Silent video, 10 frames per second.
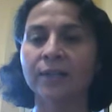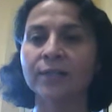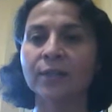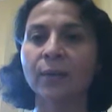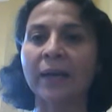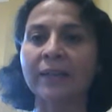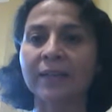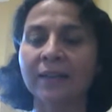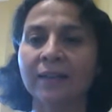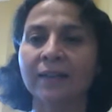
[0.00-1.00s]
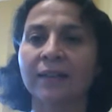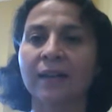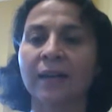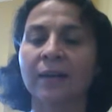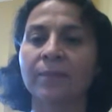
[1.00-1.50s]
So I think
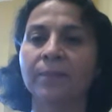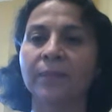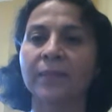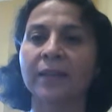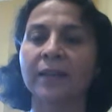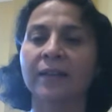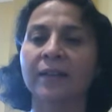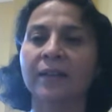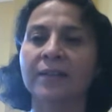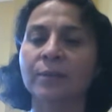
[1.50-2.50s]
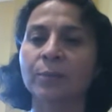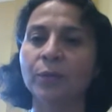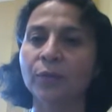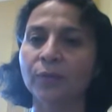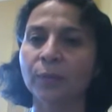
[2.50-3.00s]
it's a
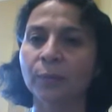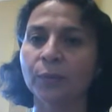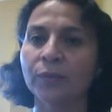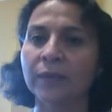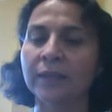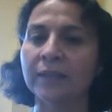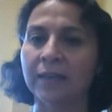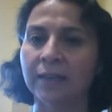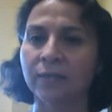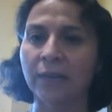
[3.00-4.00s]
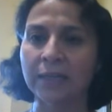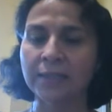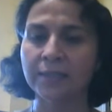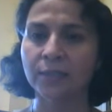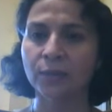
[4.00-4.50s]
beautiful movie that
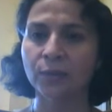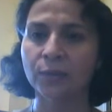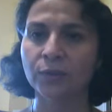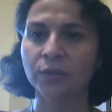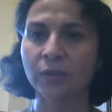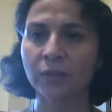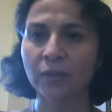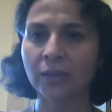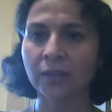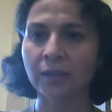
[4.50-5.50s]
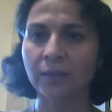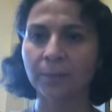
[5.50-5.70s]
invites you to look